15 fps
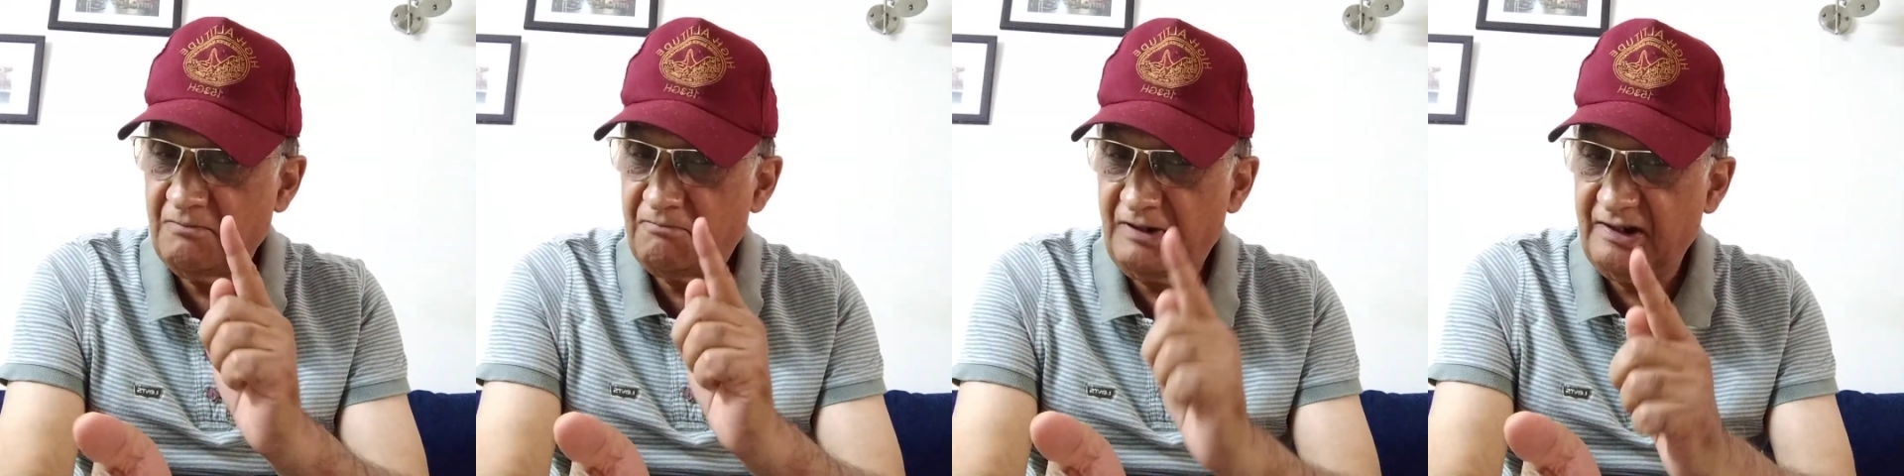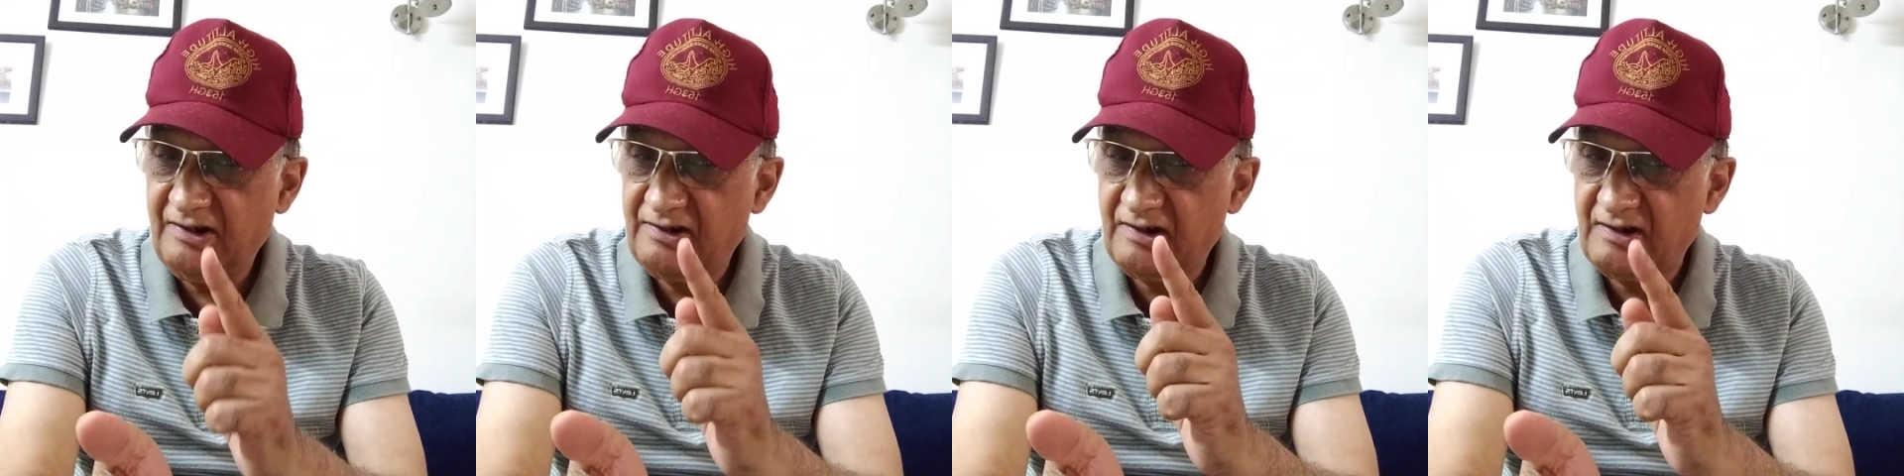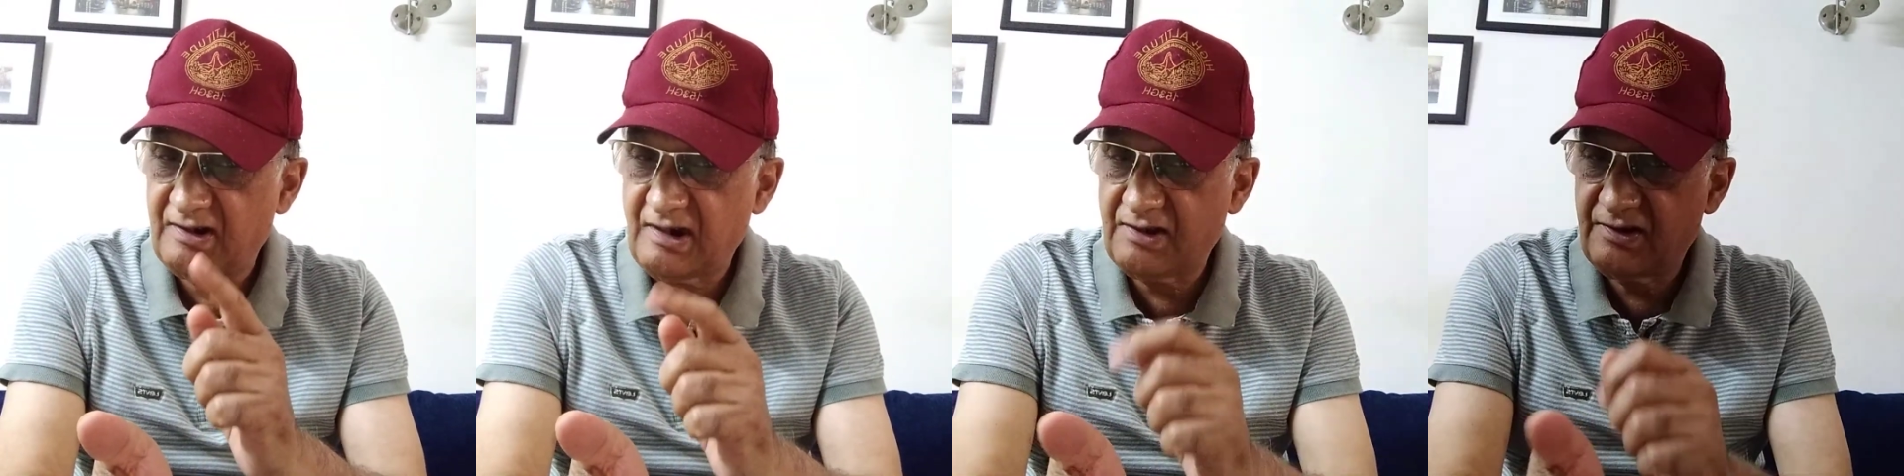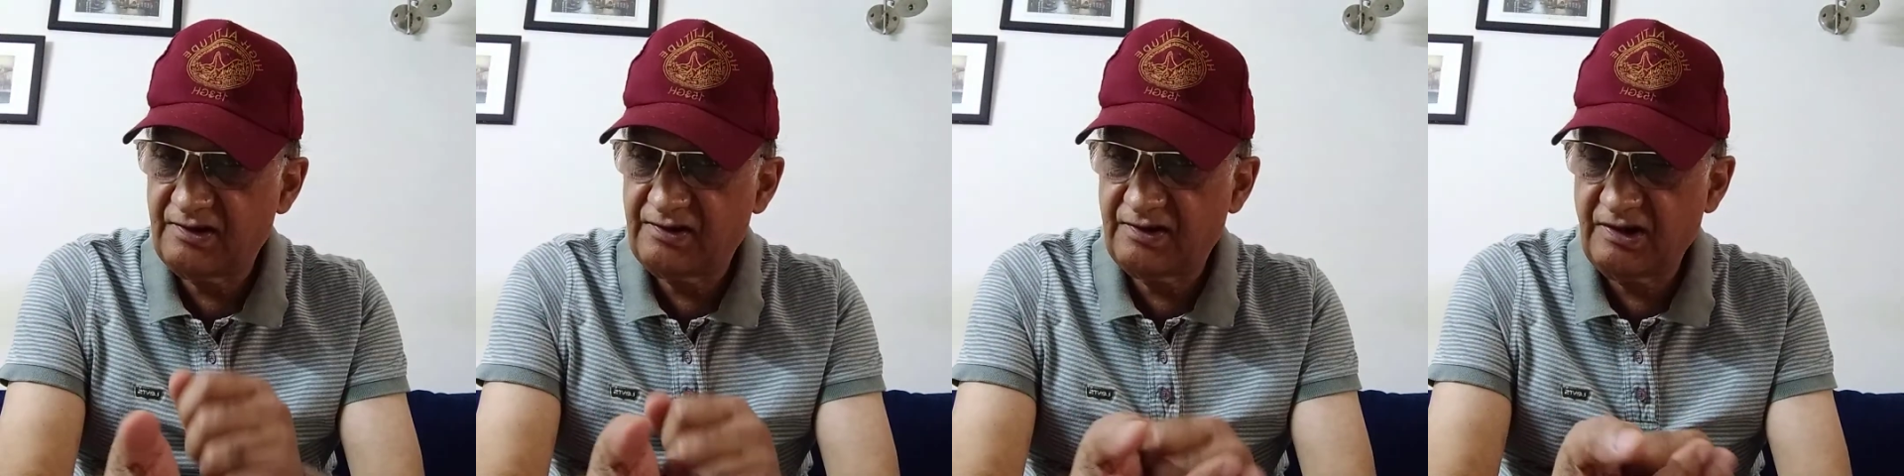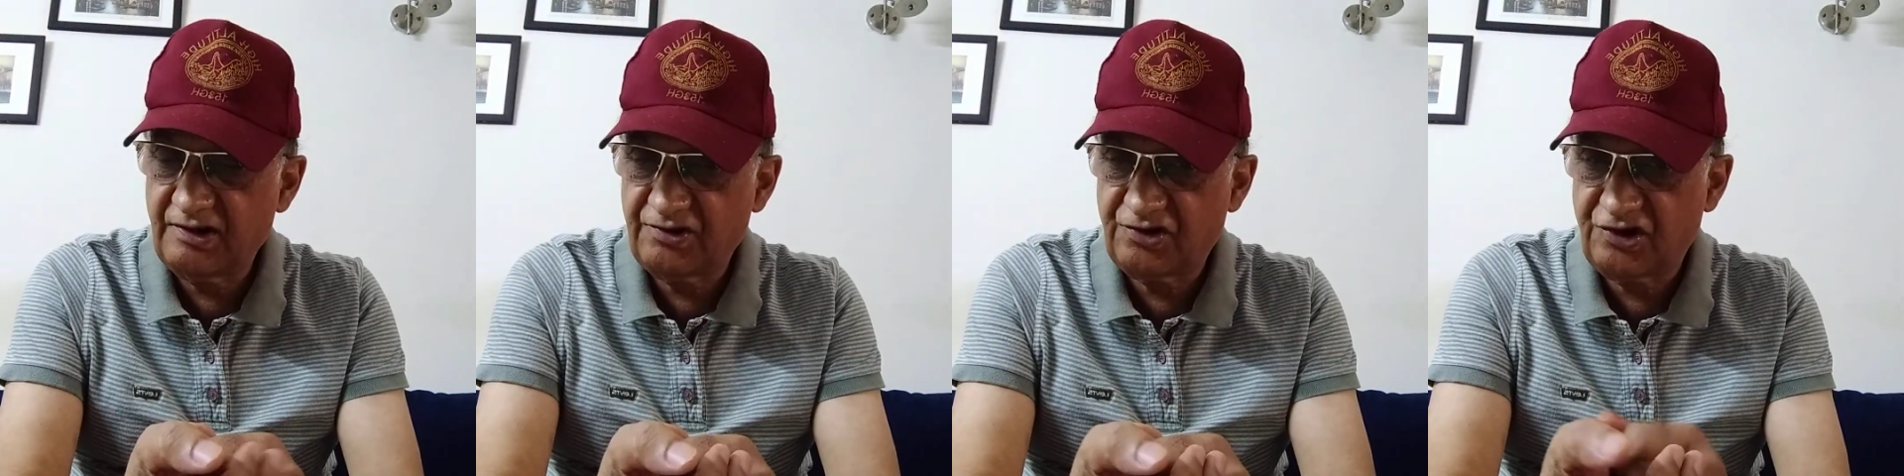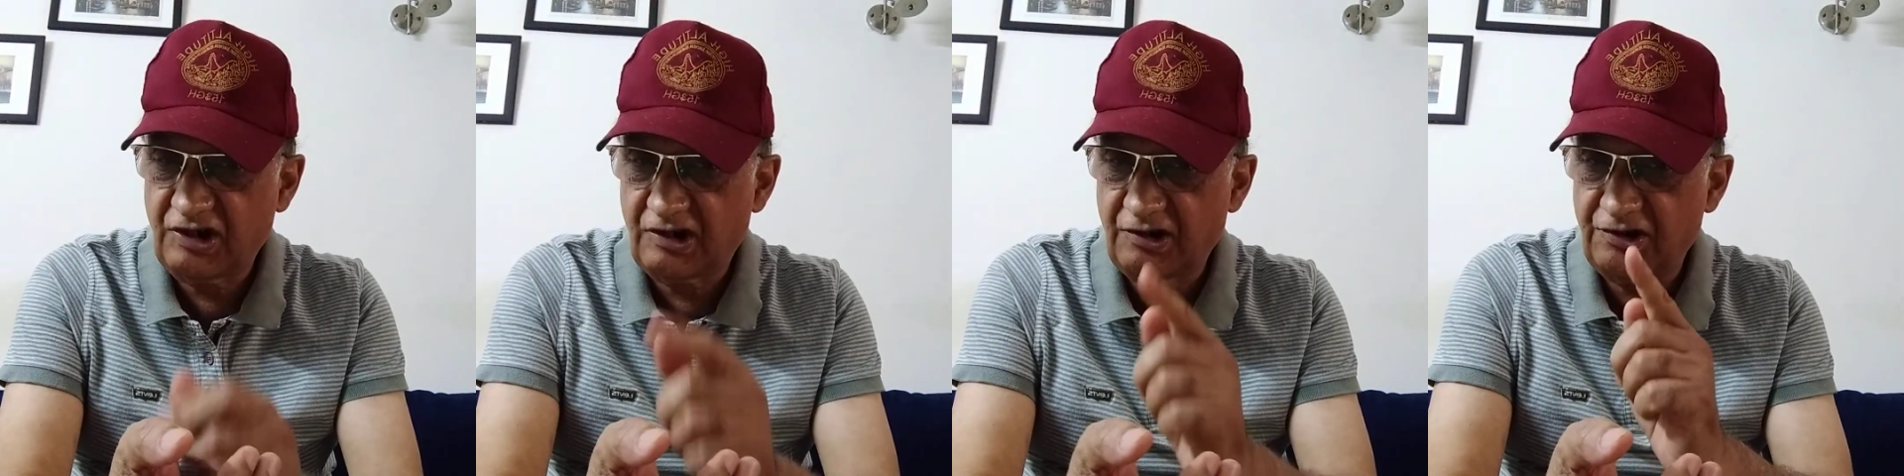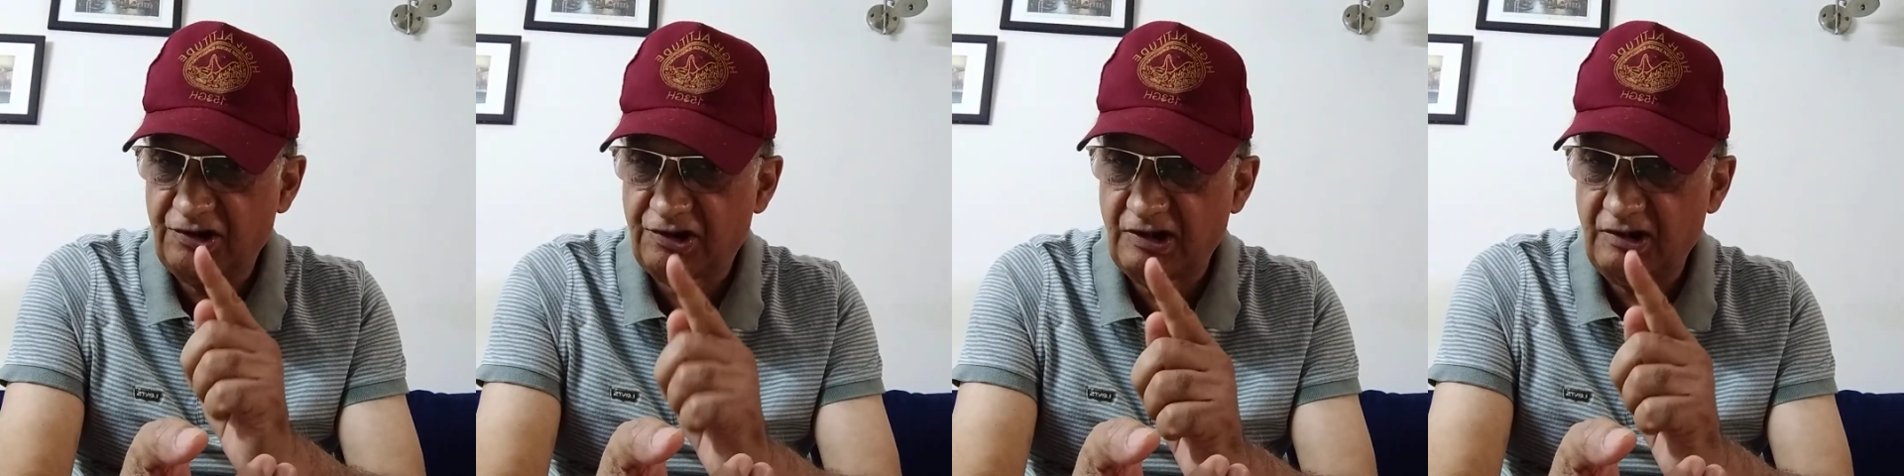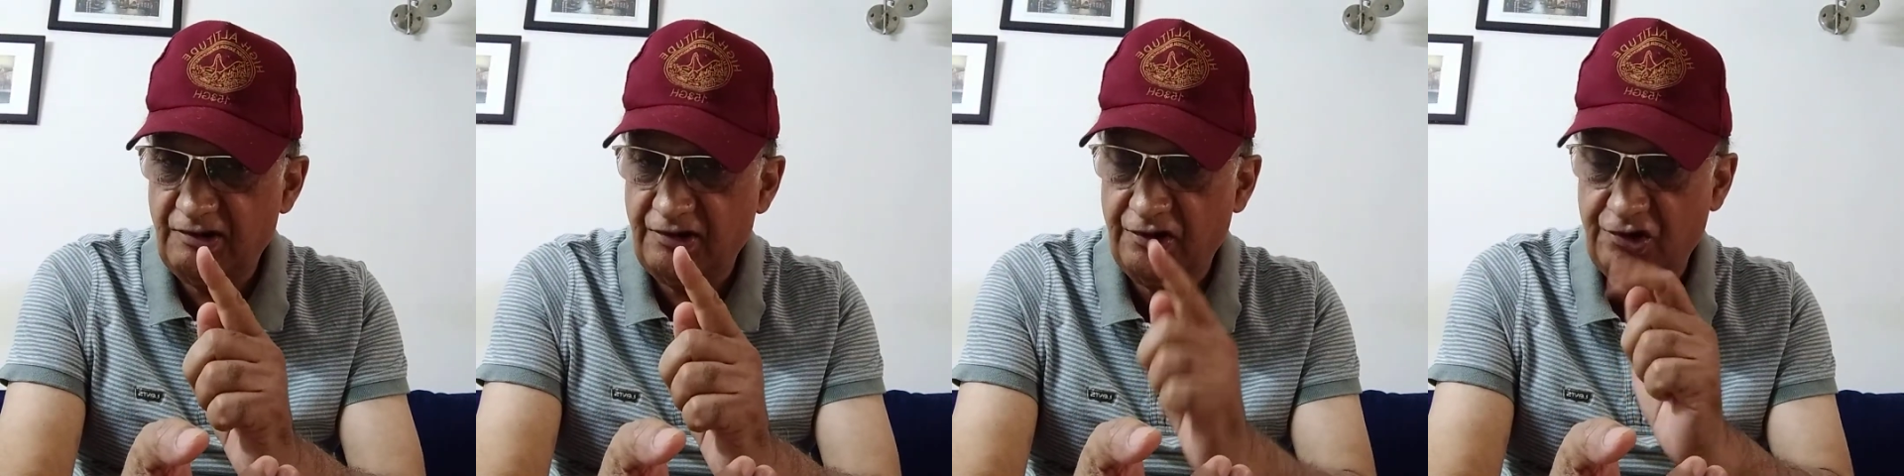please assess his age. Take a
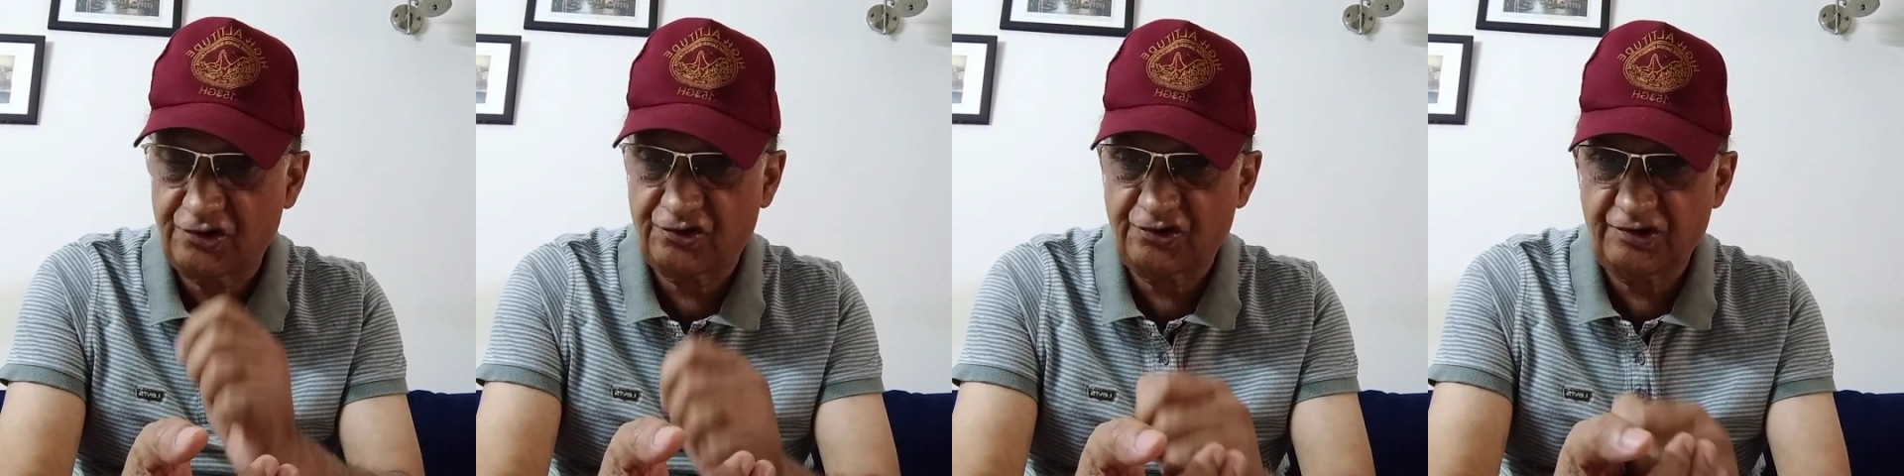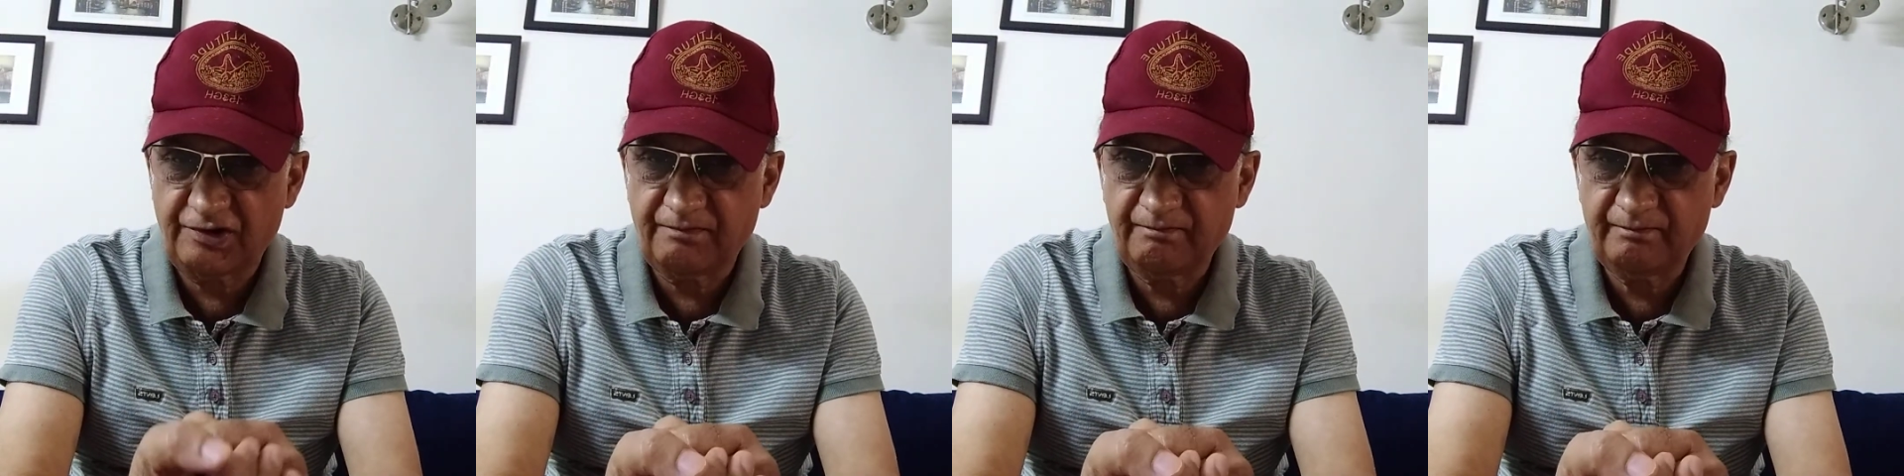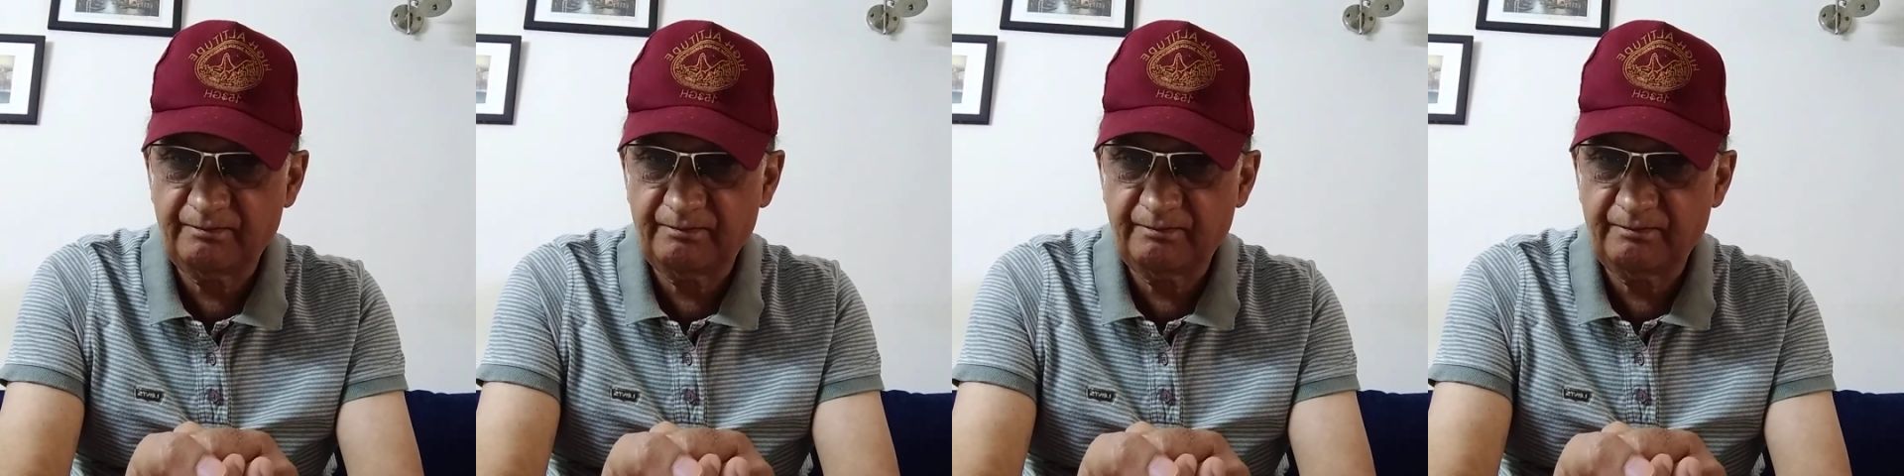detailed history.